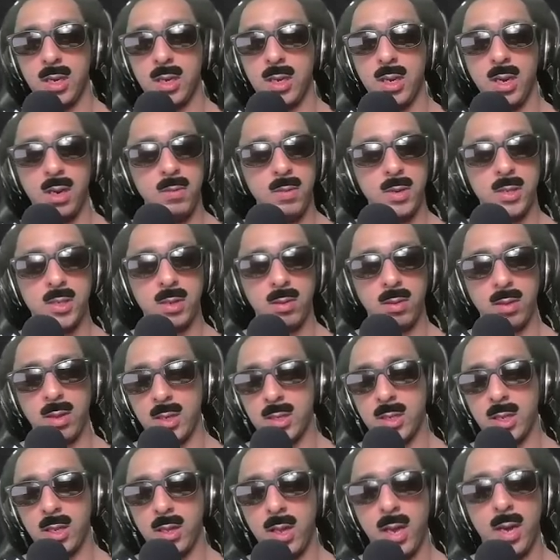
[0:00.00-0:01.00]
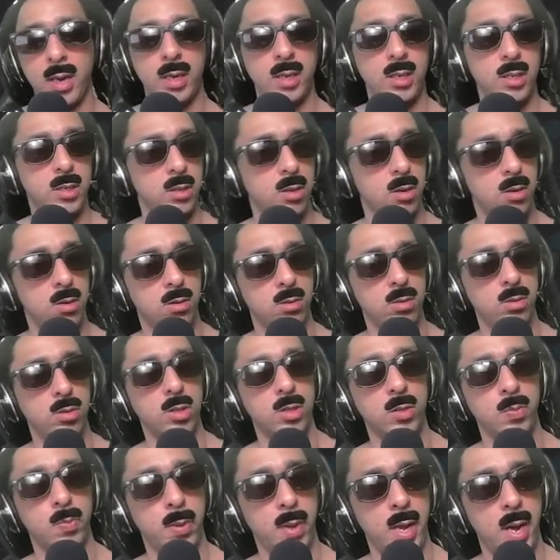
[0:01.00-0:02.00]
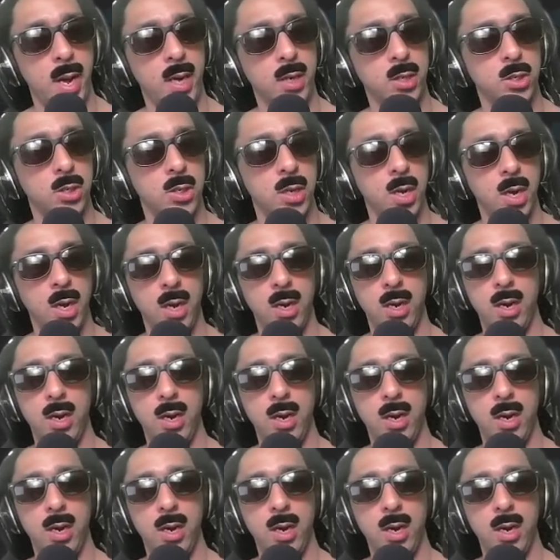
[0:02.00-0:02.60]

going to be something that's a lot easier to splash.